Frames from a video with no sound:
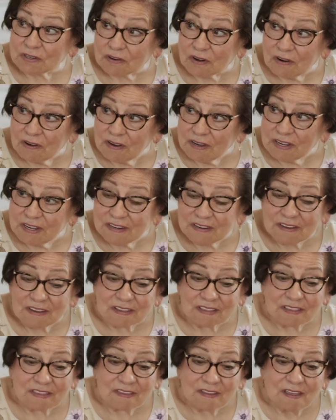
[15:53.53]
growing,
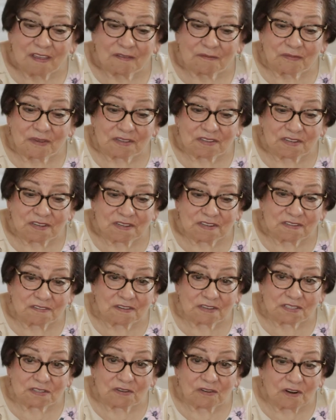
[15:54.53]
and my children
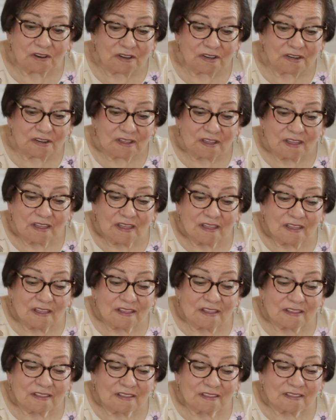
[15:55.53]
was growing.
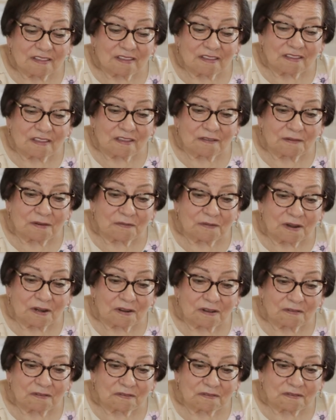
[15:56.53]
So
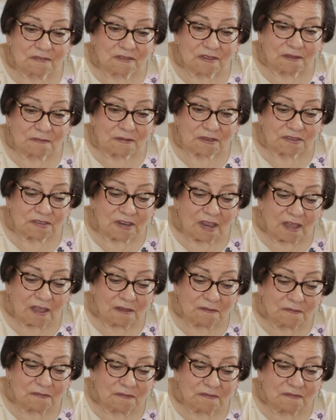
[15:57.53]
everyone have a
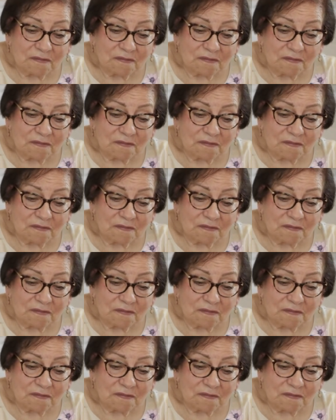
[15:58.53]
job,